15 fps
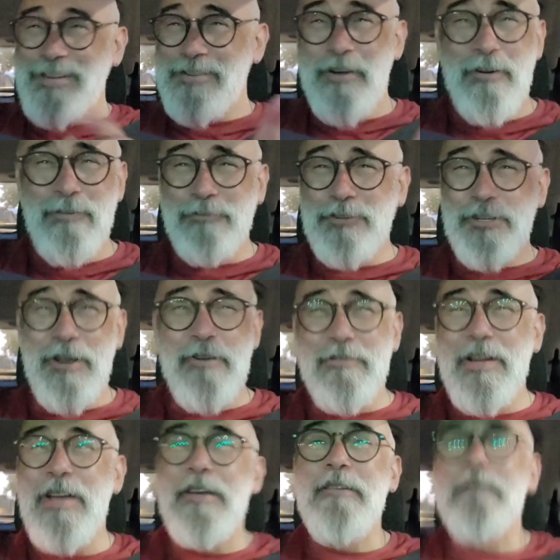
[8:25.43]
No
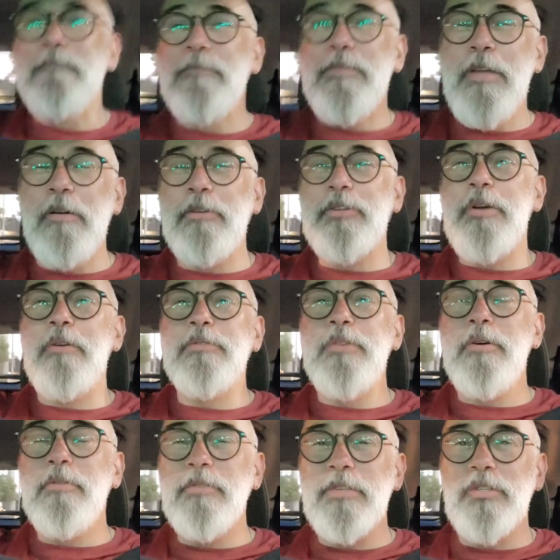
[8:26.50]
joke. No joke.
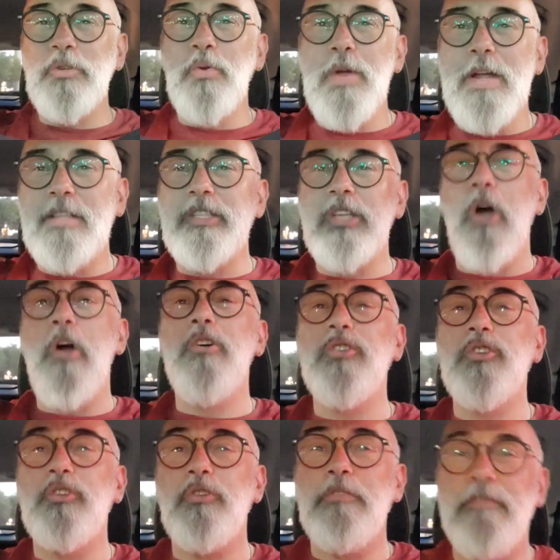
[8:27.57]
Those treats are
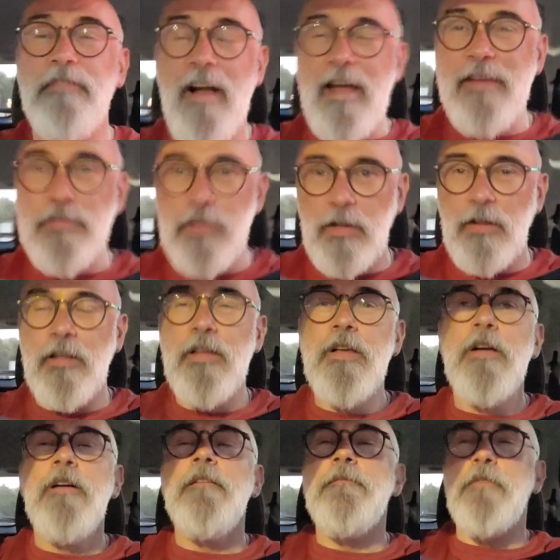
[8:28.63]
survival
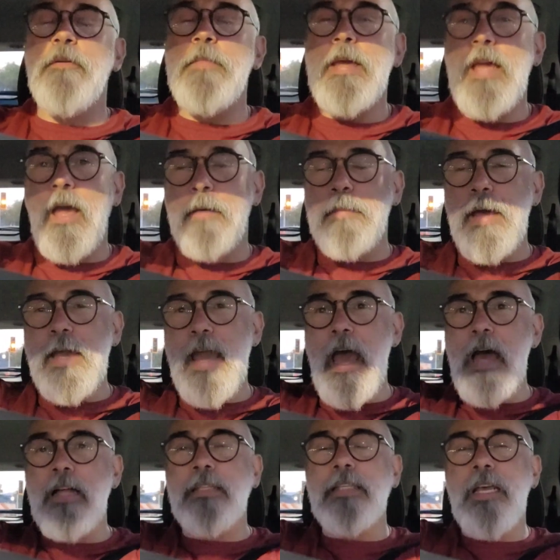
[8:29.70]
for me and my
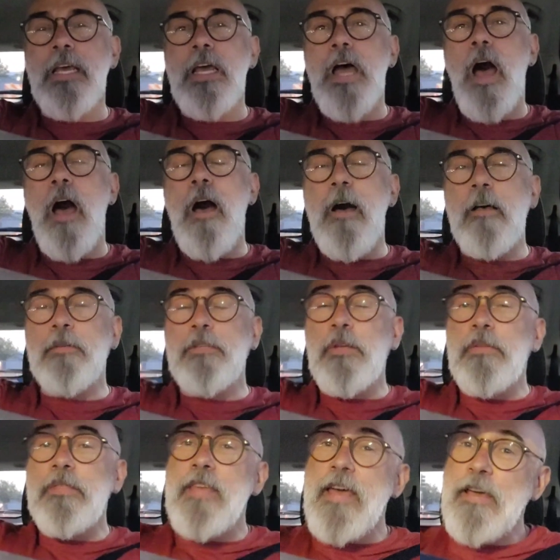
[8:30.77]
cats.
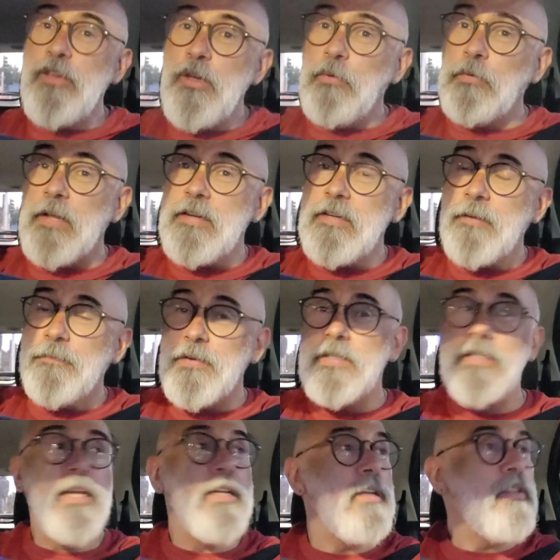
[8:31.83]
So thank you, Linda, for
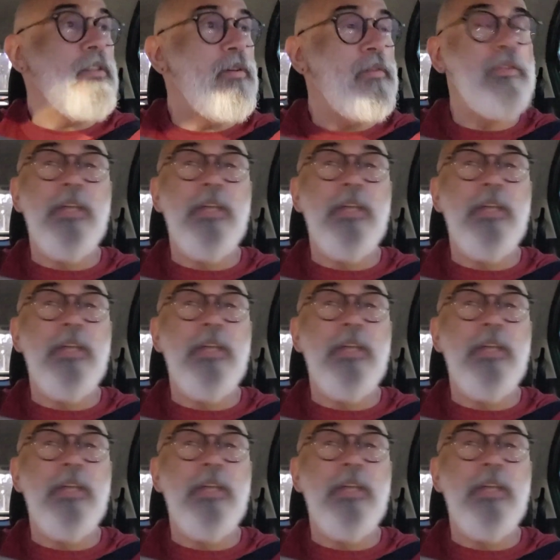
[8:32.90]
sending